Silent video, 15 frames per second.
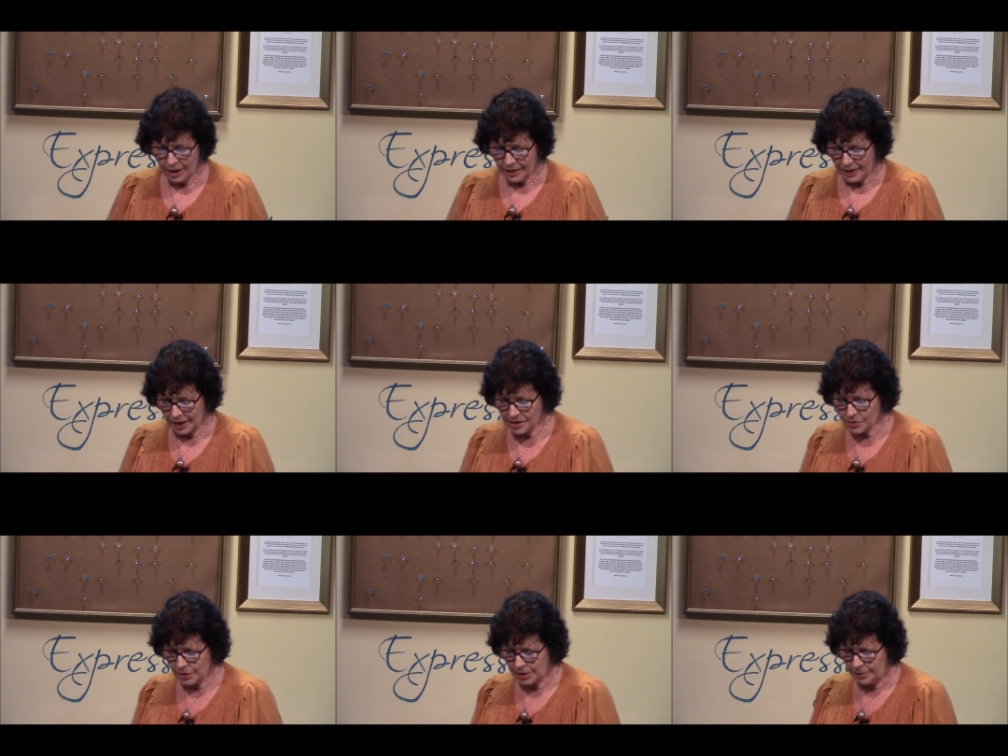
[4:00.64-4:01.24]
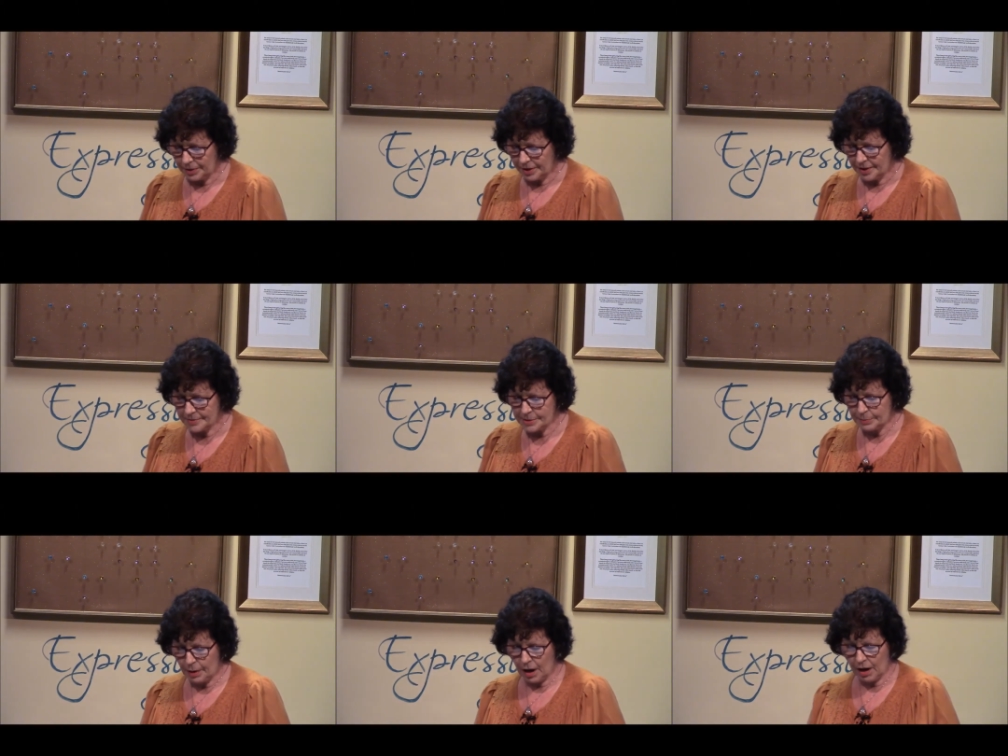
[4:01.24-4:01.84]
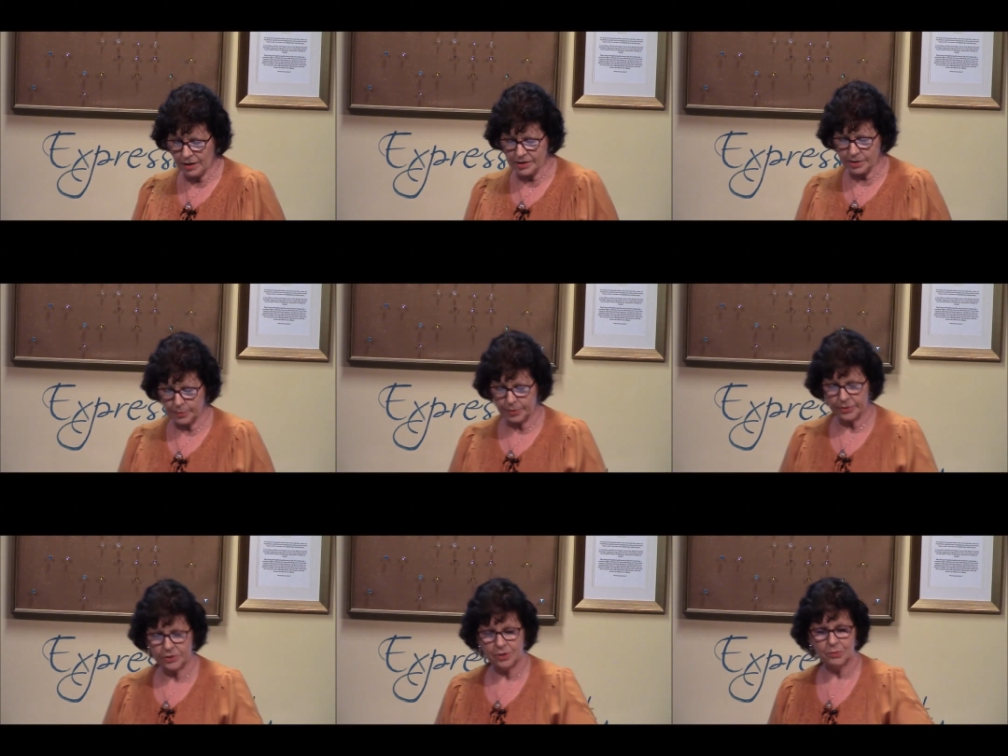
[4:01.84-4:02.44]
That's when it becomes
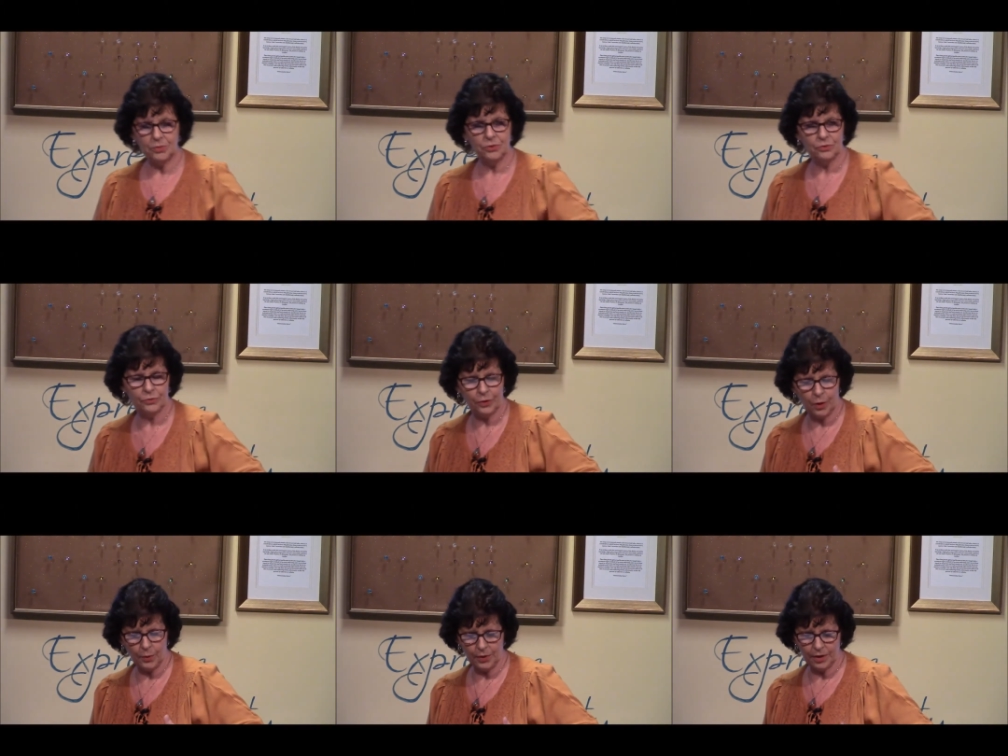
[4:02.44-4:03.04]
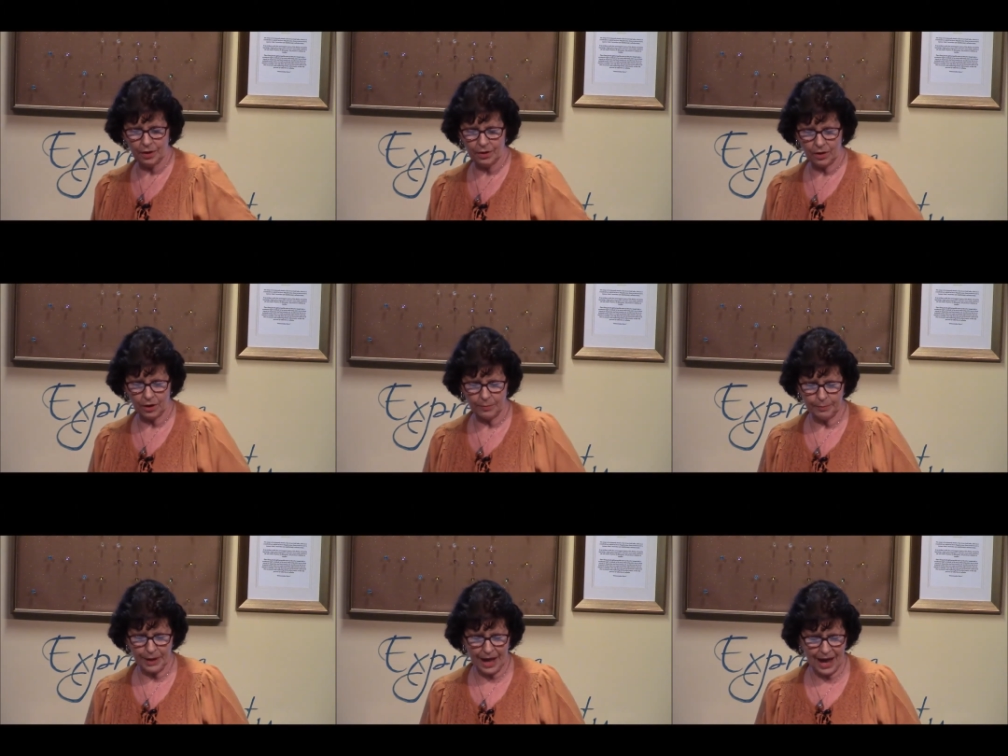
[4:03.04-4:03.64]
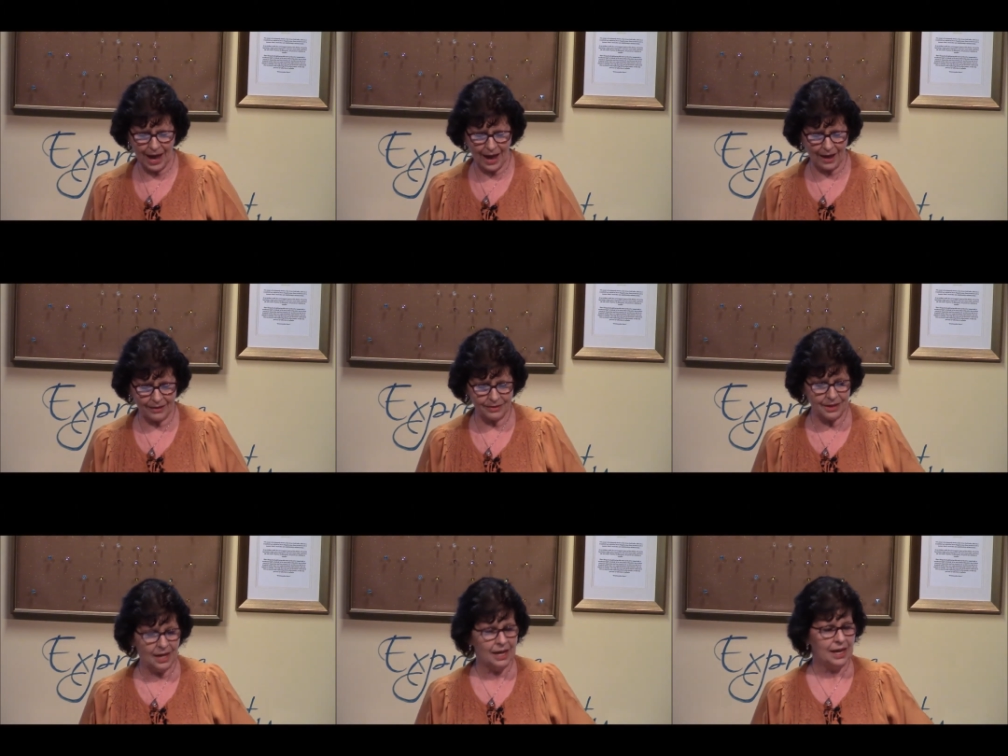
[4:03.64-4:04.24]
possible to move forward on our
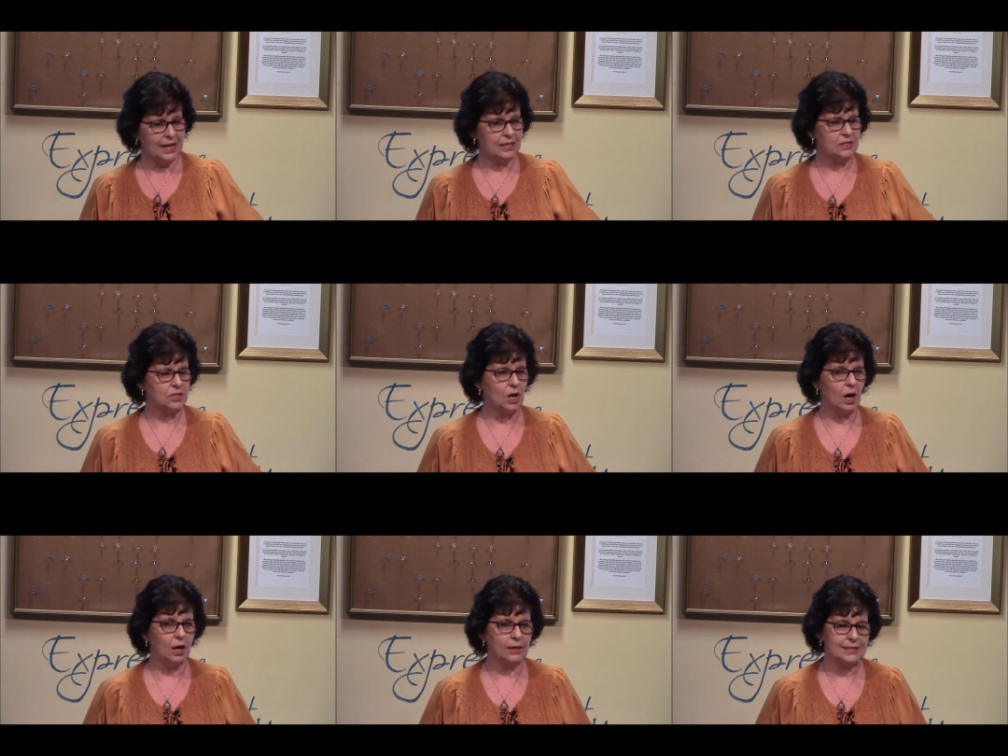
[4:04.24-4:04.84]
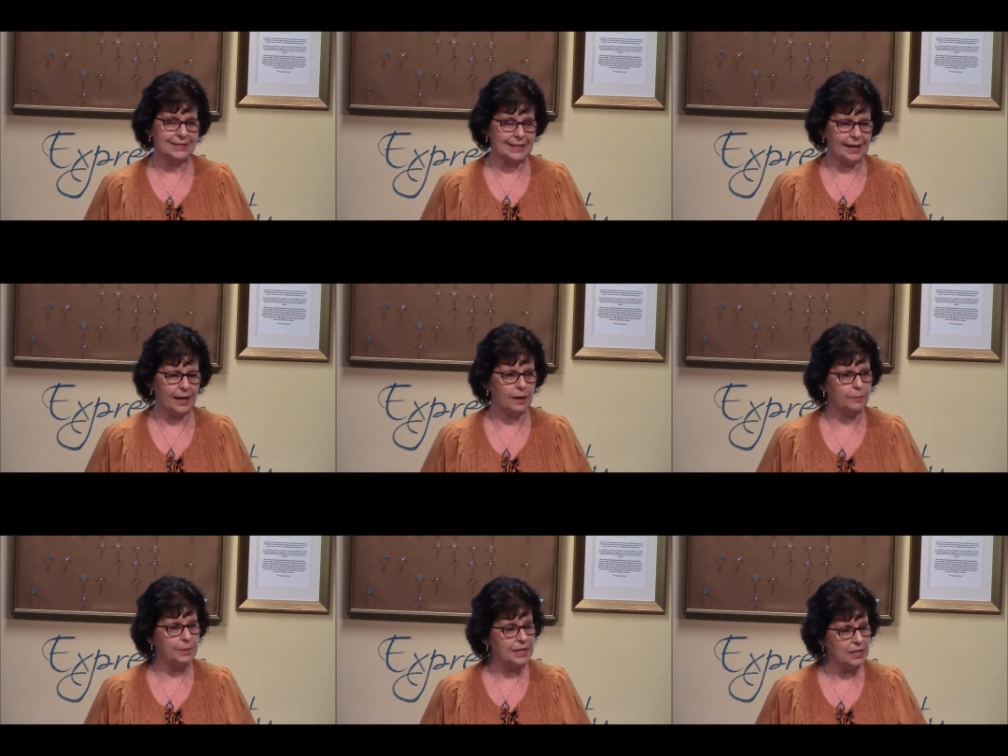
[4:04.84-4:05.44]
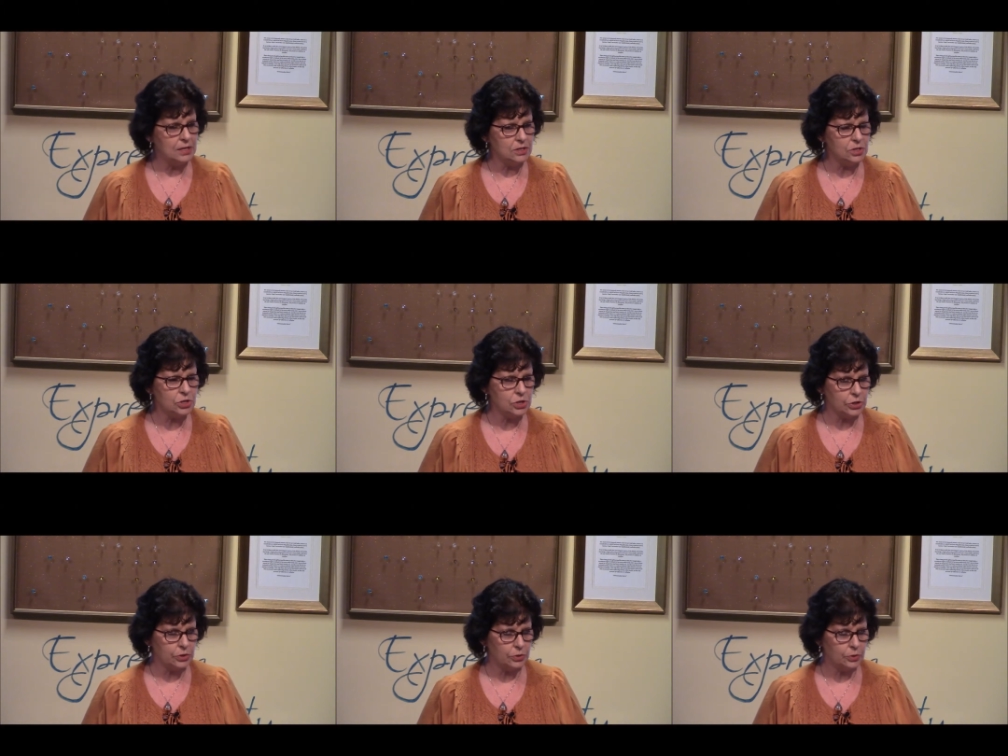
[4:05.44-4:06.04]
path and tap
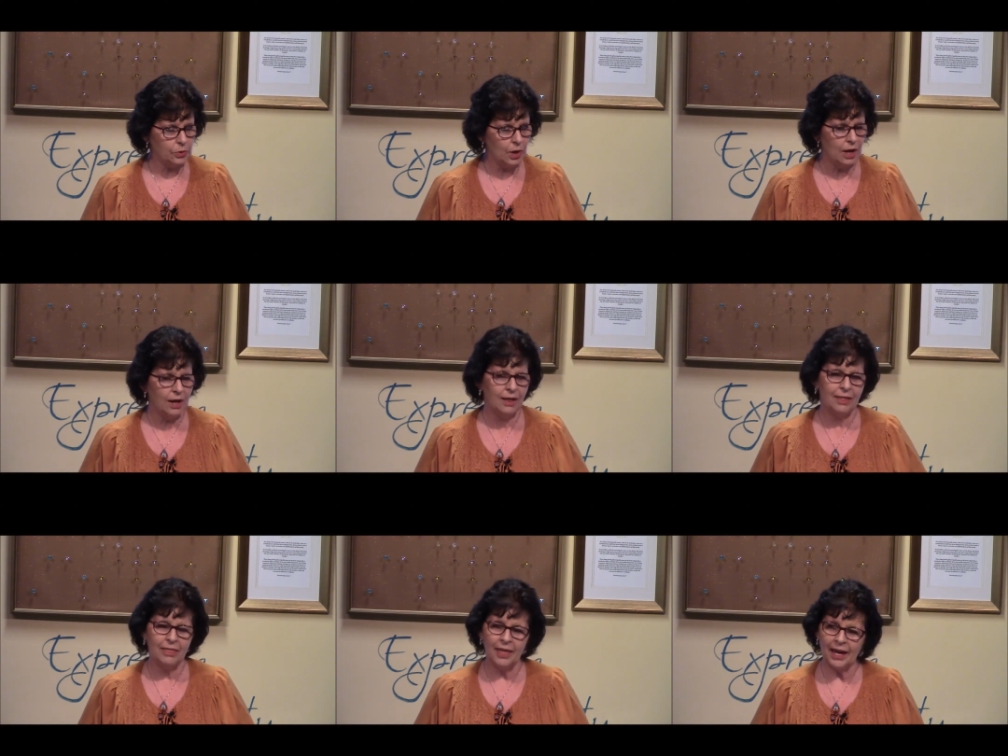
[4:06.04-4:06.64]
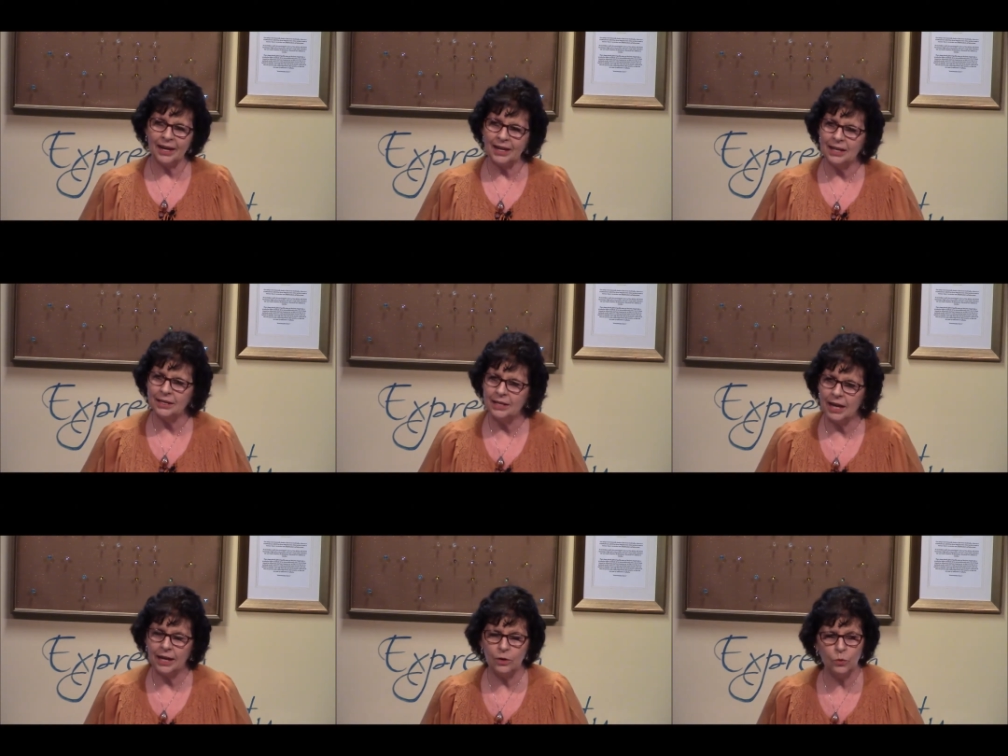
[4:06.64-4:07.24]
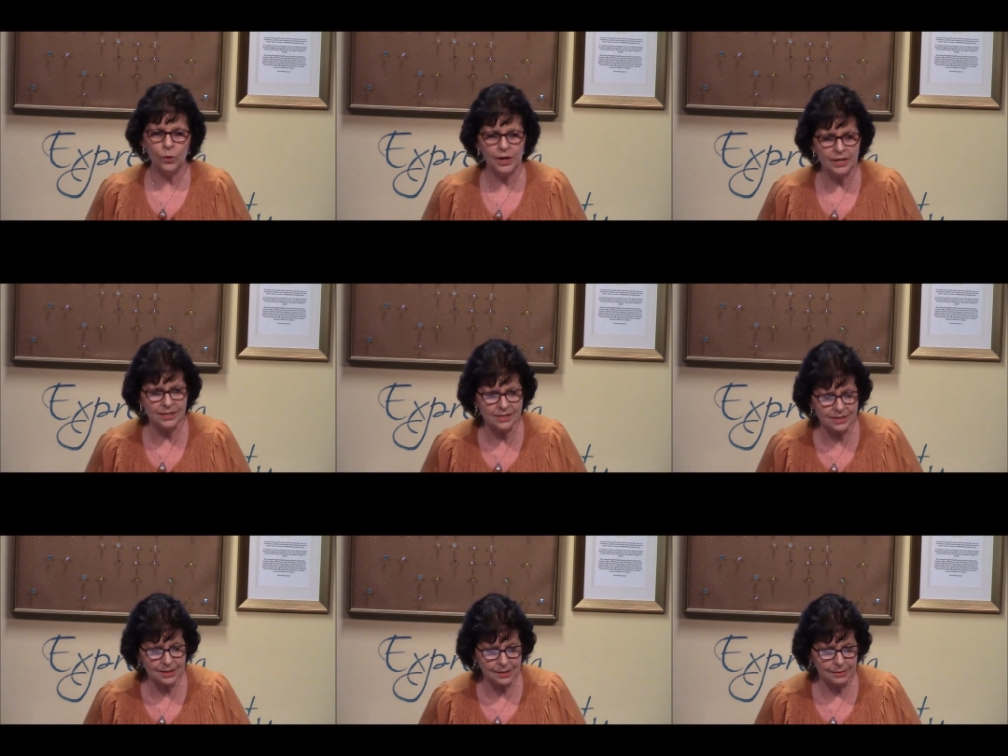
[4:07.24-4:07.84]
into that innate
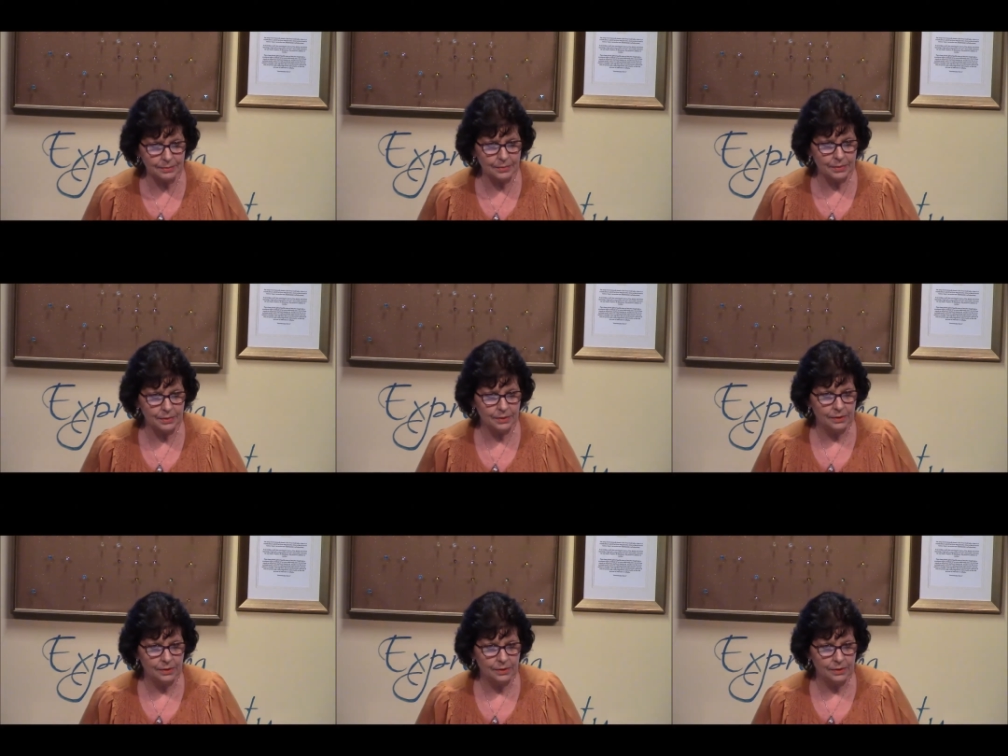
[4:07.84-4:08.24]
wisdom.